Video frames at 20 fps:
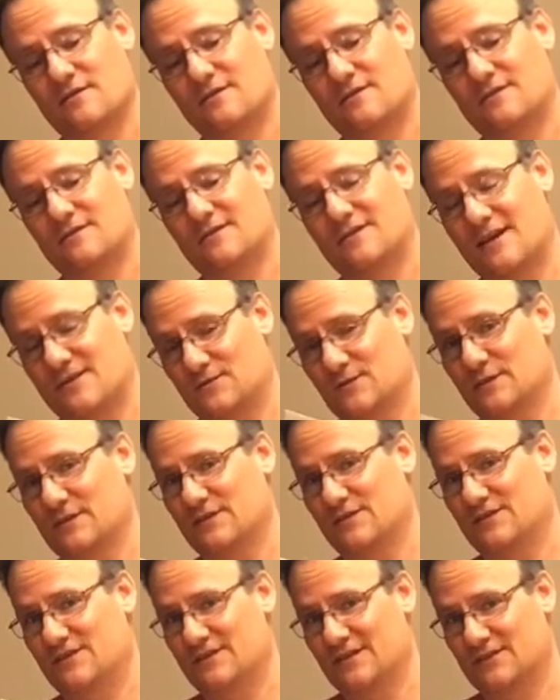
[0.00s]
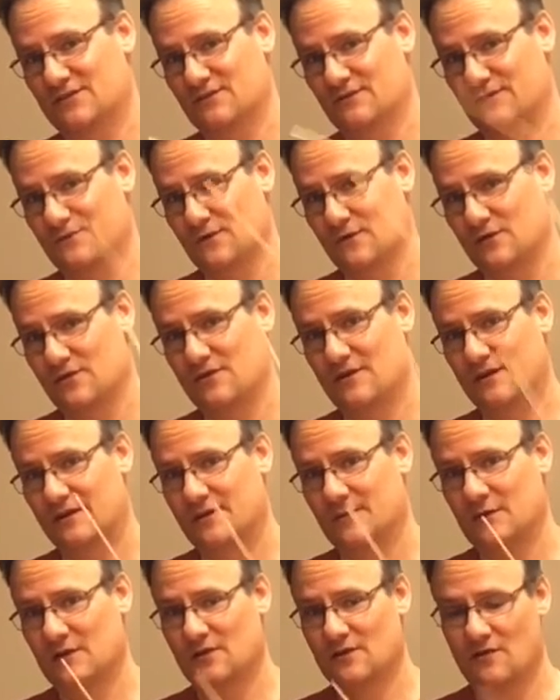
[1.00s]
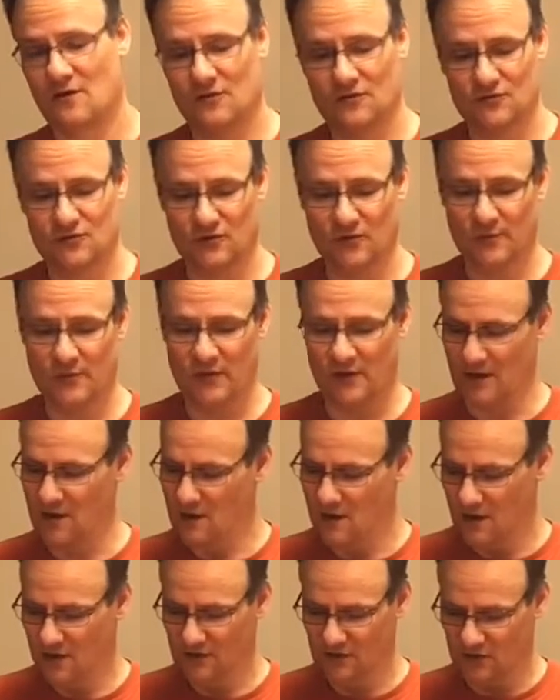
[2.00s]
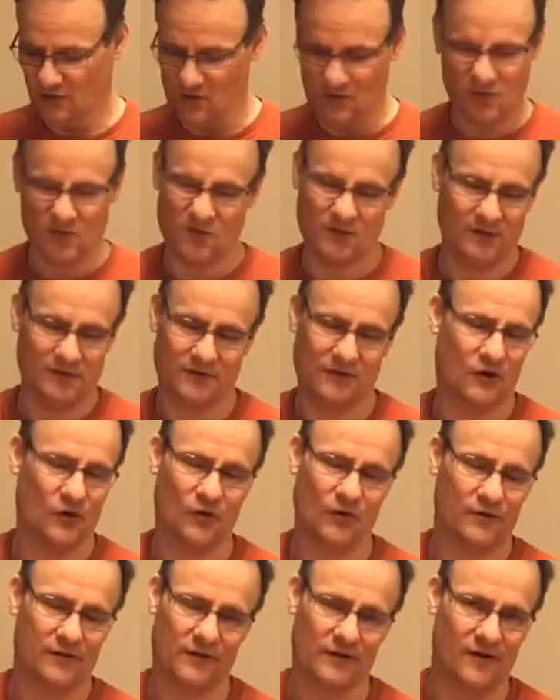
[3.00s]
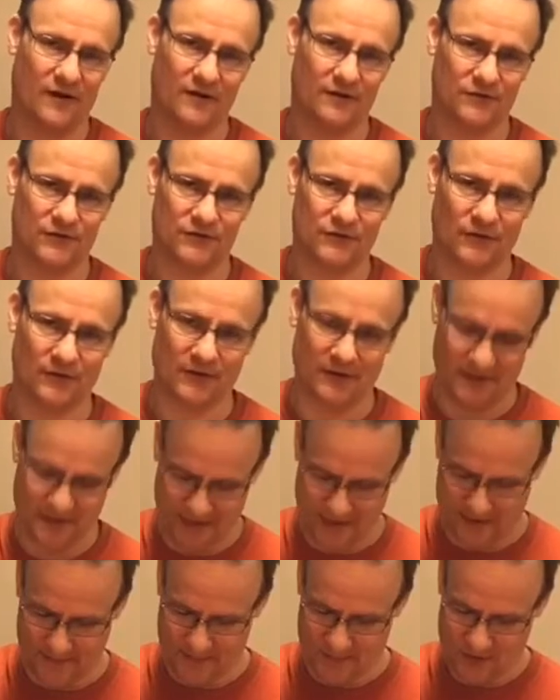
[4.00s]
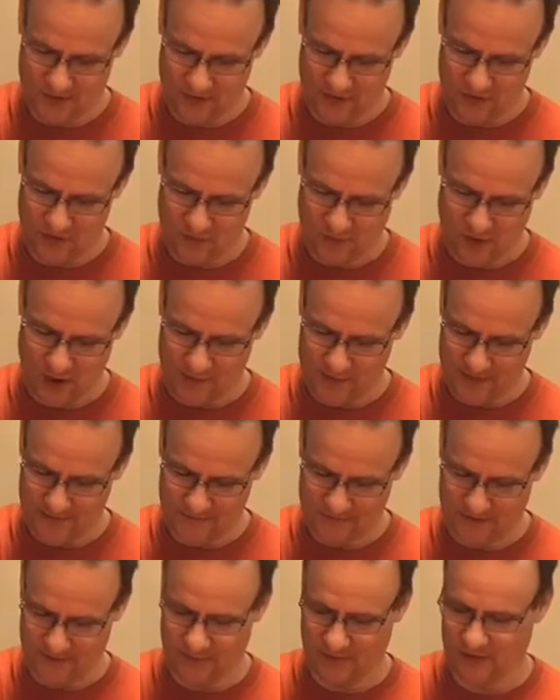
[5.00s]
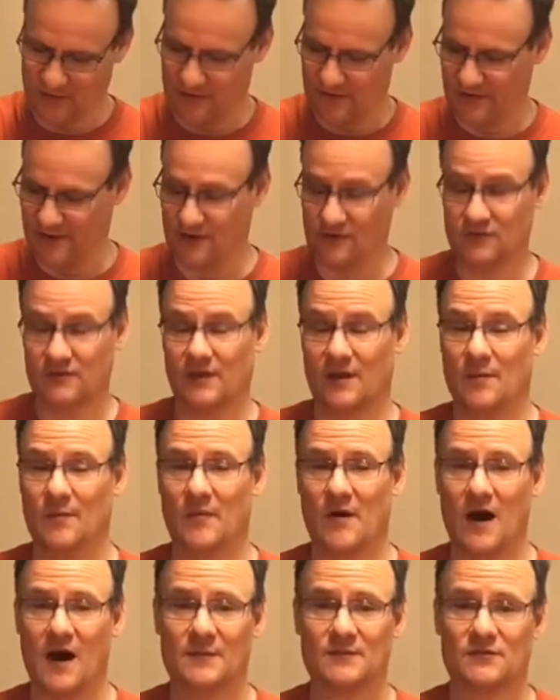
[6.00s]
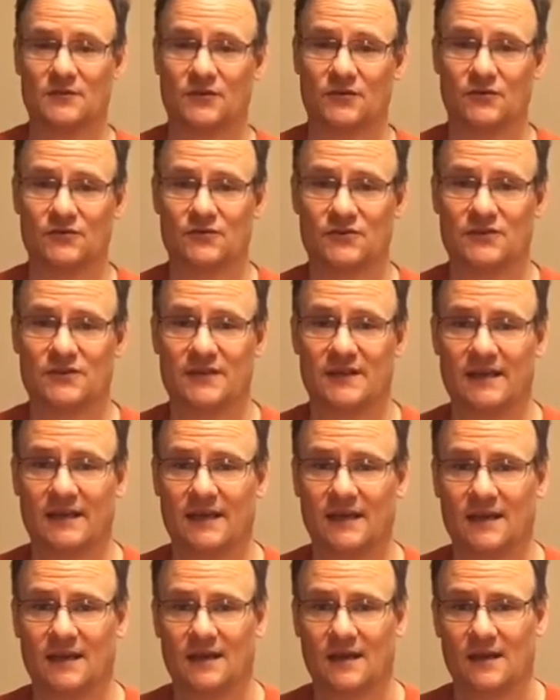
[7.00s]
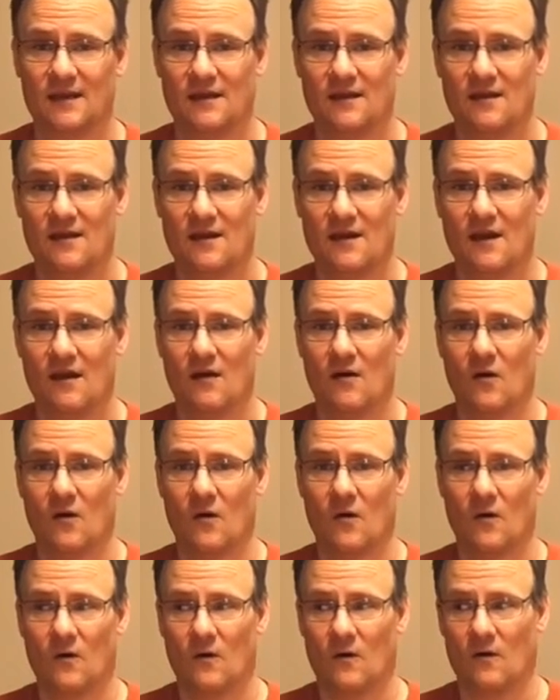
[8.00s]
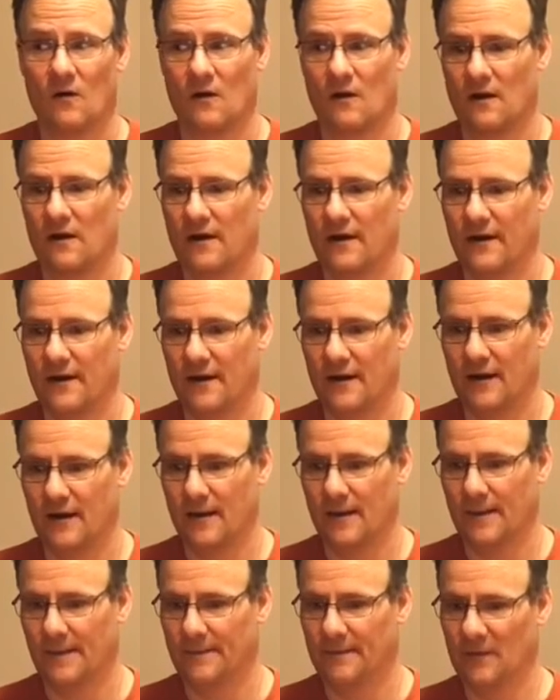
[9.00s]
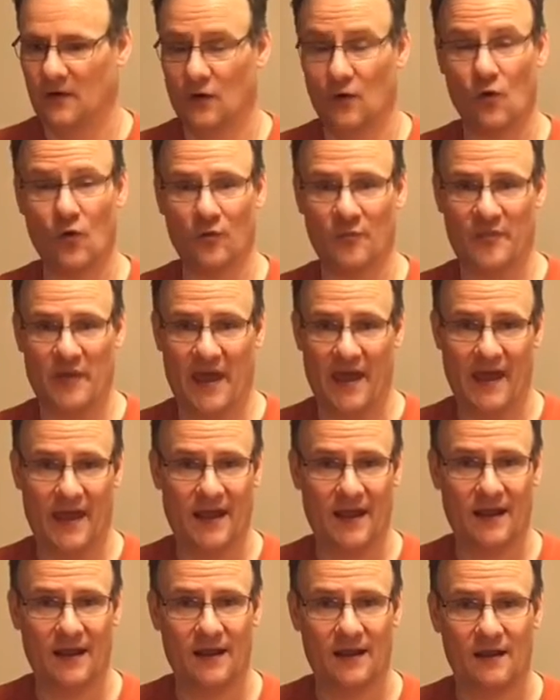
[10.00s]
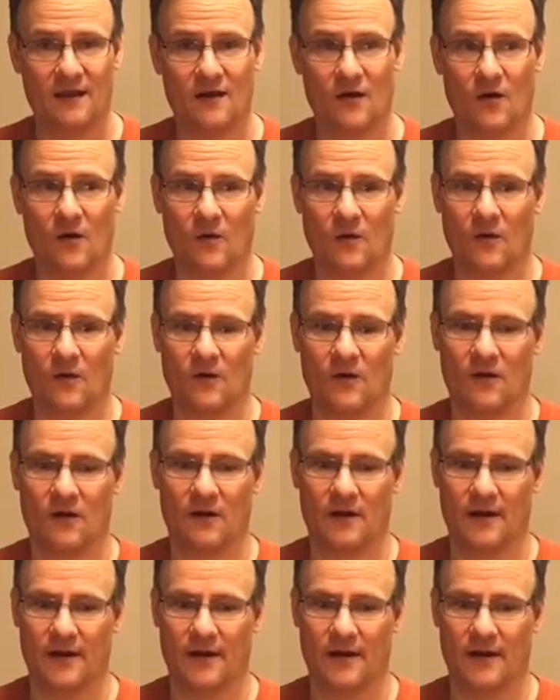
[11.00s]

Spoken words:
That's what these sticks are for. You can get them at the dollar store, but don't go to the dollar store and get them. You probably have something around the house like a popsicle stick, or an old pen, or